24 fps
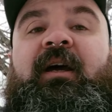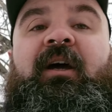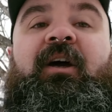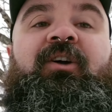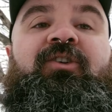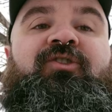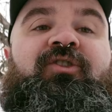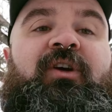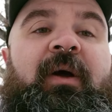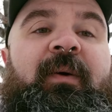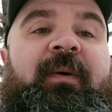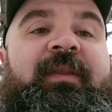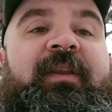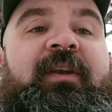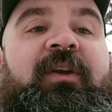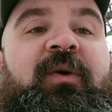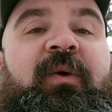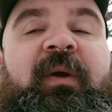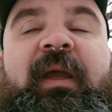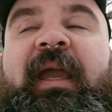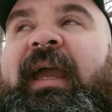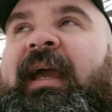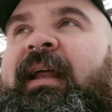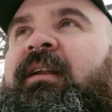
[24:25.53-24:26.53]
Try with a new
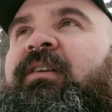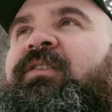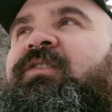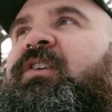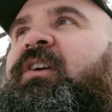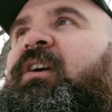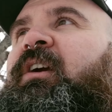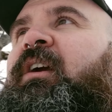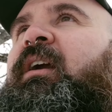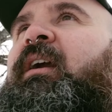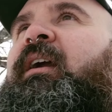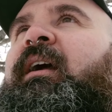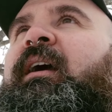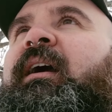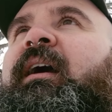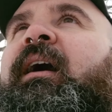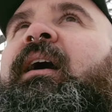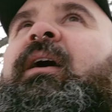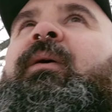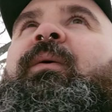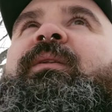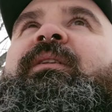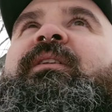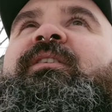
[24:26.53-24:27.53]
canister
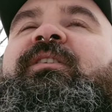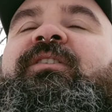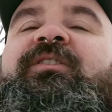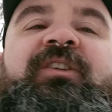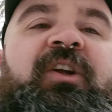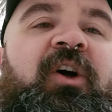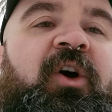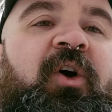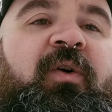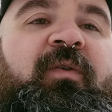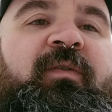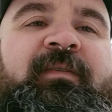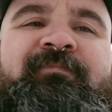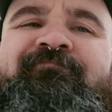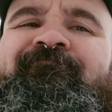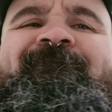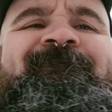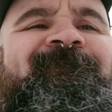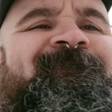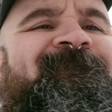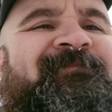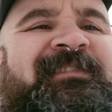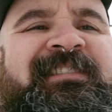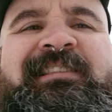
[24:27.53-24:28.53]
with the stove.
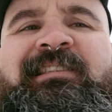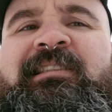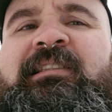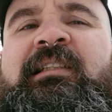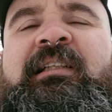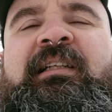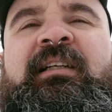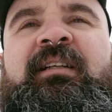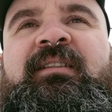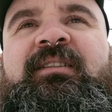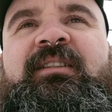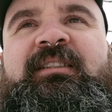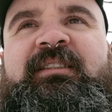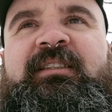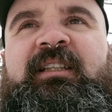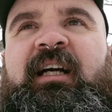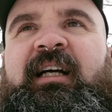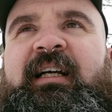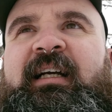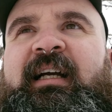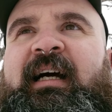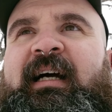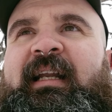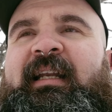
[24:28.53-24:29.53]
Just
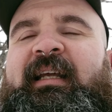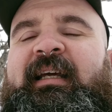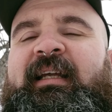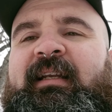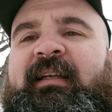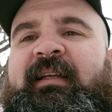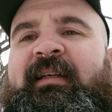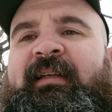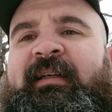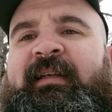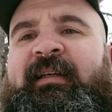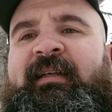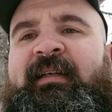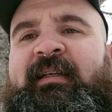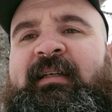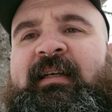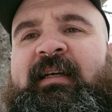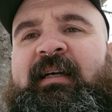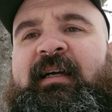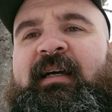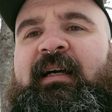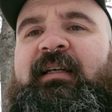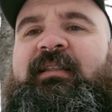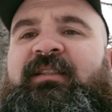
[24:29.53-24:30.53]
not cutting it.
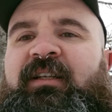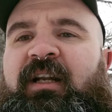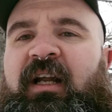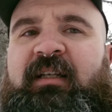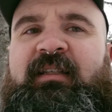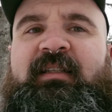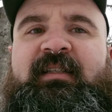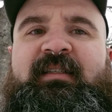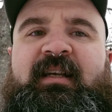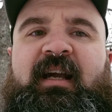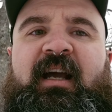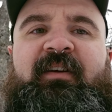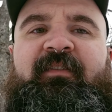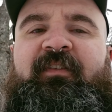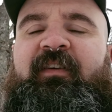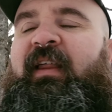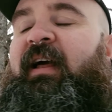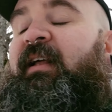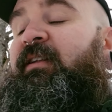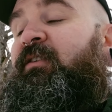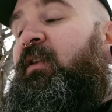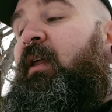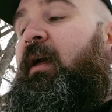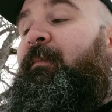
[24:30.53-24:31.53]
It's not designed for
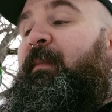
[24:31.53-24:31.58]
that, so that